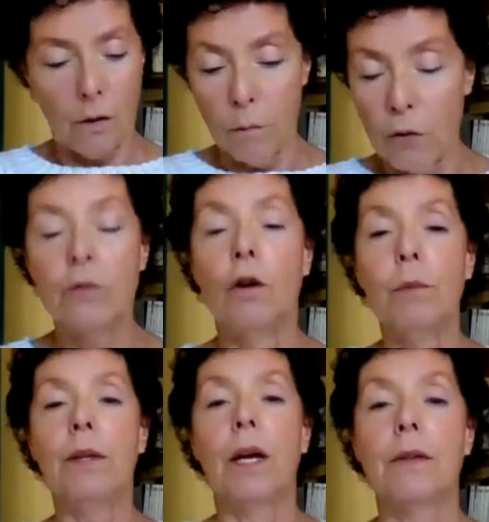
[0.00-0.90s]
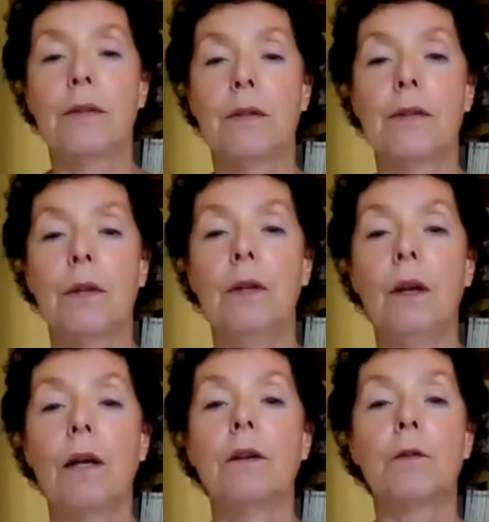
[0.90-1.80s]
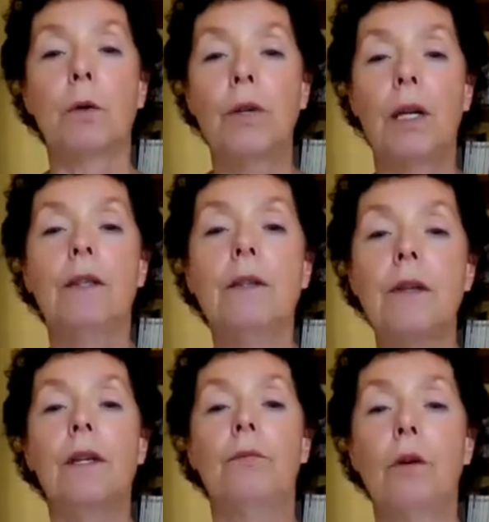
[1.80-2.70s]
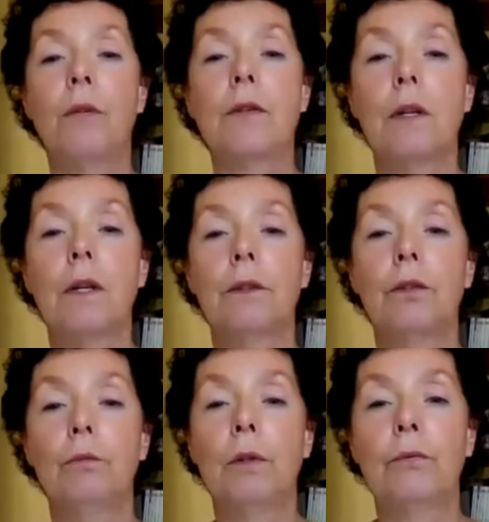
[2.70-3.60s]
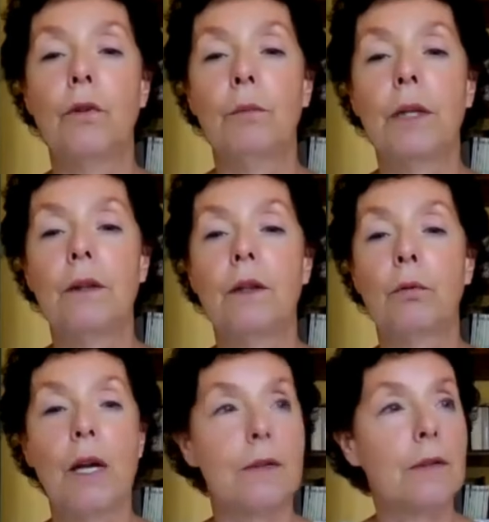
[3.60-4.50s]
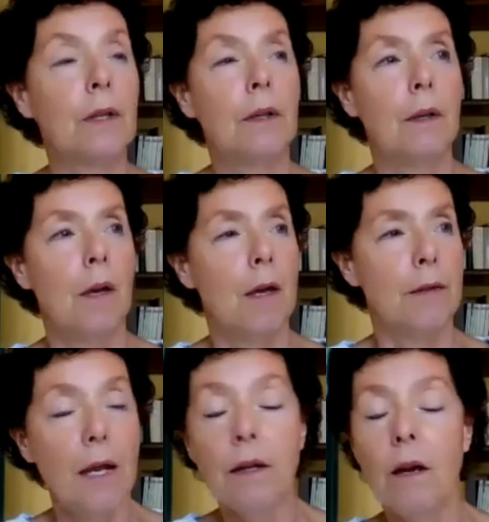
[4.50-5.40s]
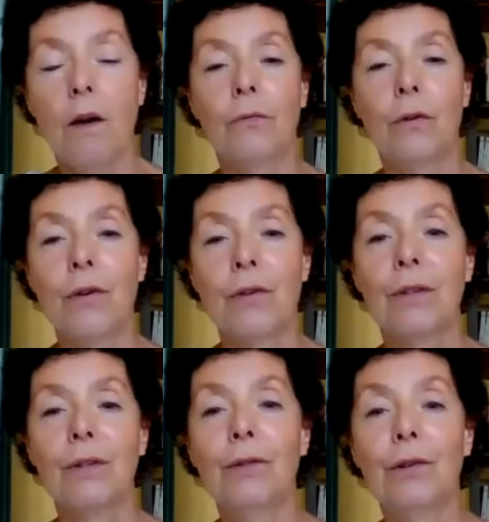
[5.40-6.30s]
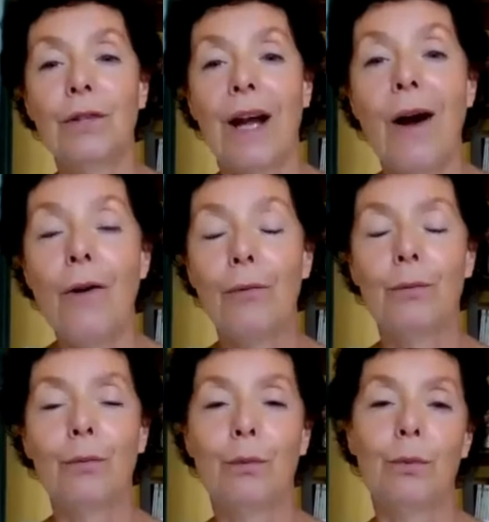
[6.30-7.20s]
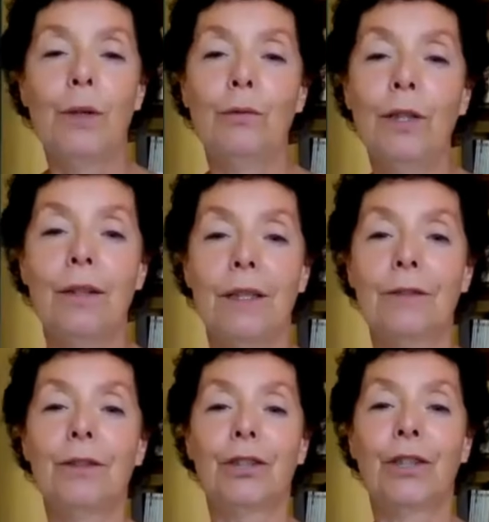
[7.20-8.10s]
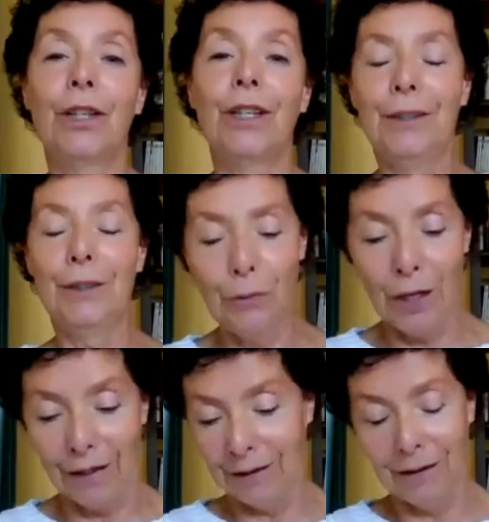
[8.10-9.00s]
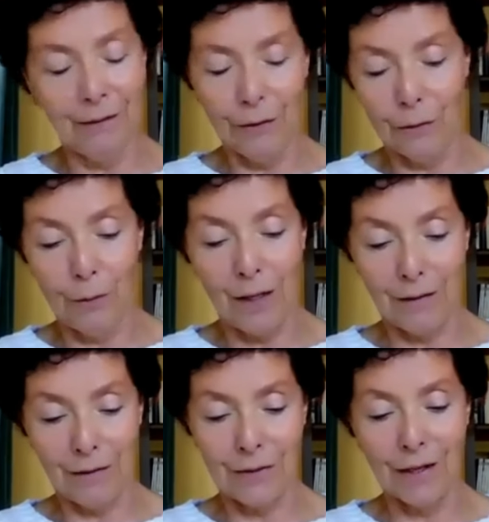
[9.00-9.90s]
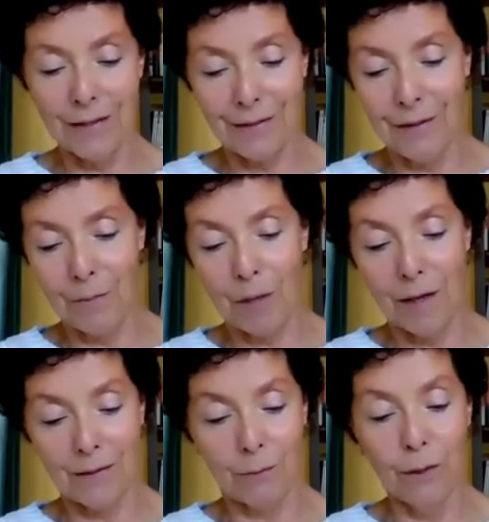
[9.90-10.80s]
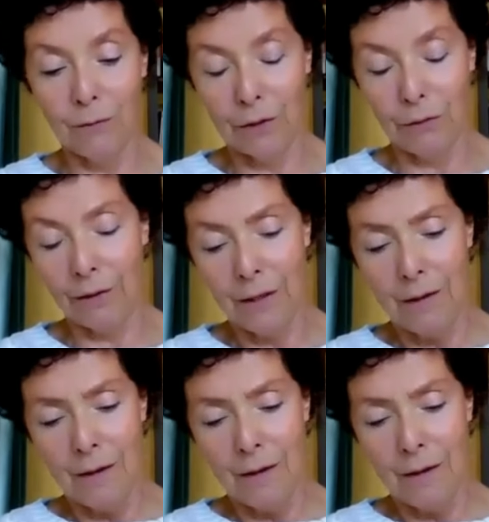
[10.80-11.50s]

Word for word: almost no metastasis in the lung spontaneously from this little tumor forming in the breast. Then, of course, you know, now we read the literature and you had, you know, we had discussed in the past one very